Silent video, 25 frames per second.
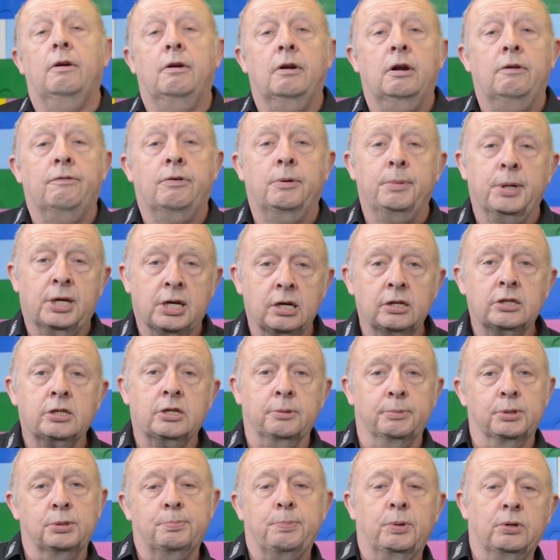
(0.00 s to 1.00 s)
From a
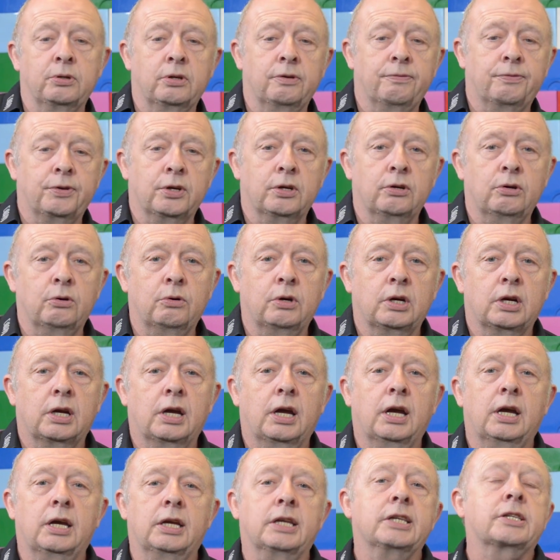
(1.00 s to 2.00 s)
customer's point of view,
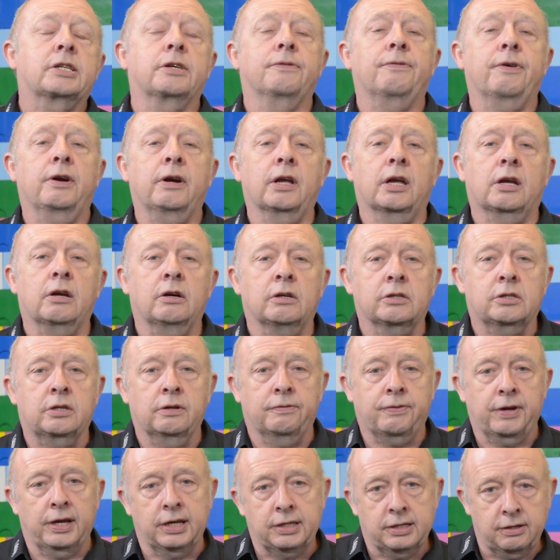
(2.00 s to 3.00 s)
it's a very
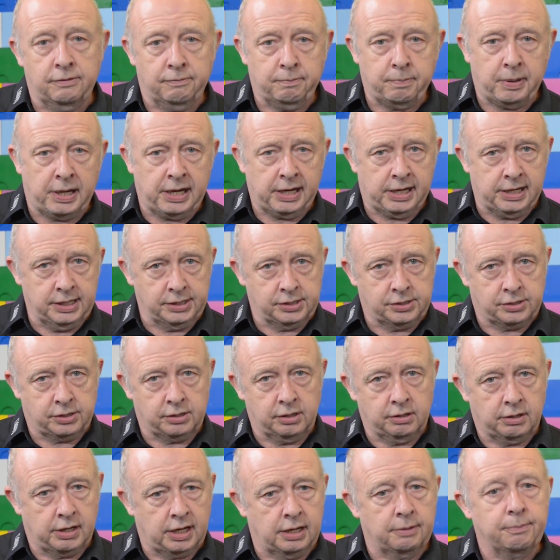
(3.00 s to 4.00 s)
cost-effective package that
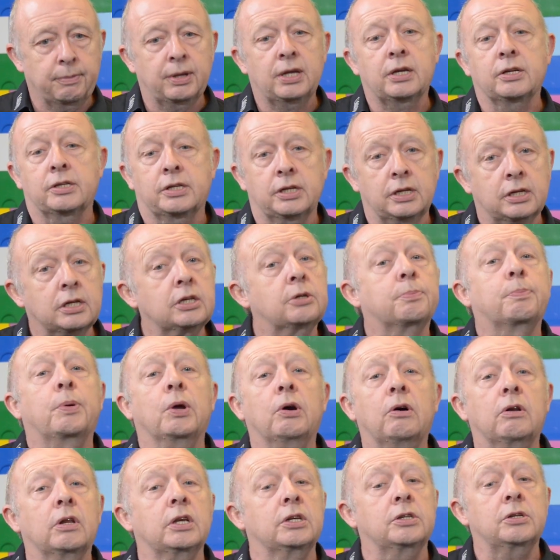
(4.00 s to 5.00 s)
you get because it is
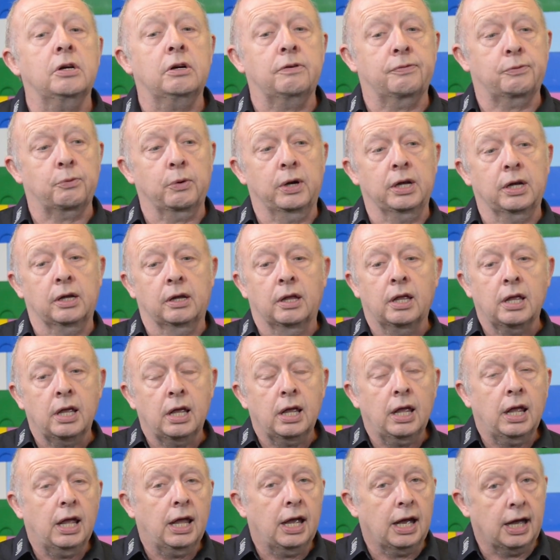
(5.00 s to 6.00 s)
purely software,
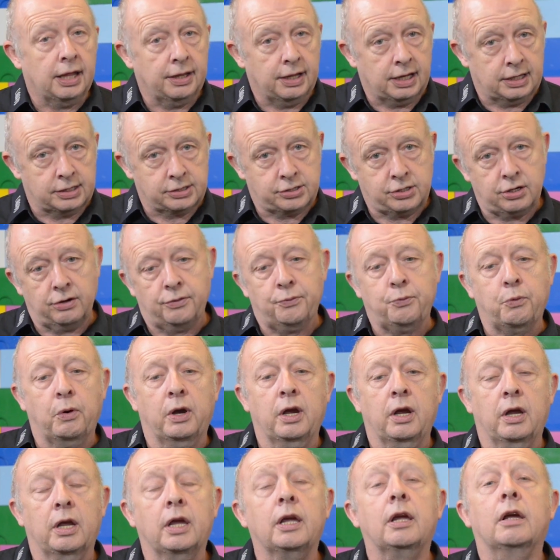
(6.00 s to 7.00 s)
and that
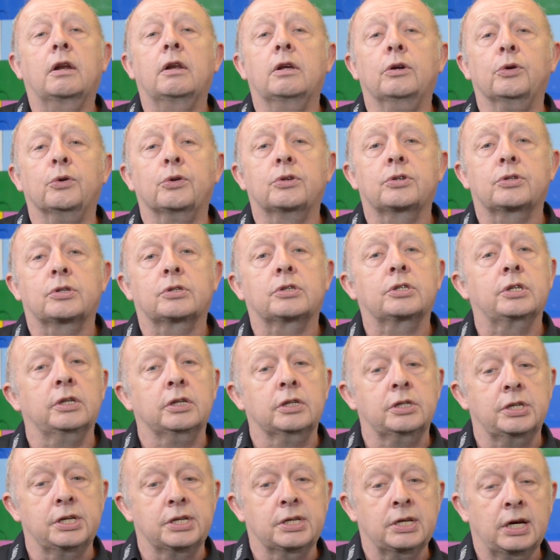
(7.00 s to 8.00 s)
software includes
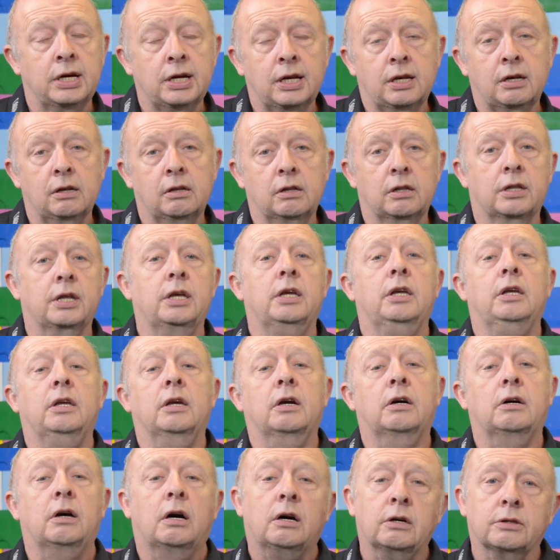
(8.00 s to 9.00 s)
Cinegy Title, the
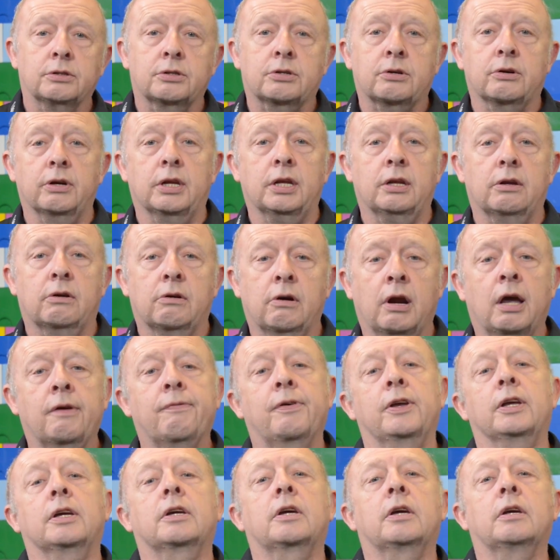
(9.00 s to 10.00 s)
on-screen
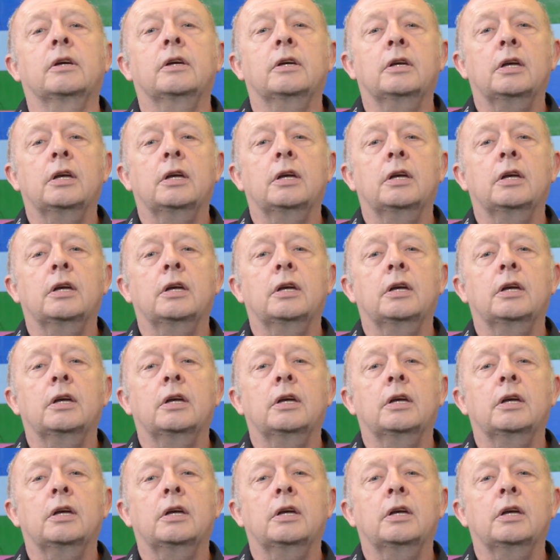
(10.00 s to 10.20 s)
graphic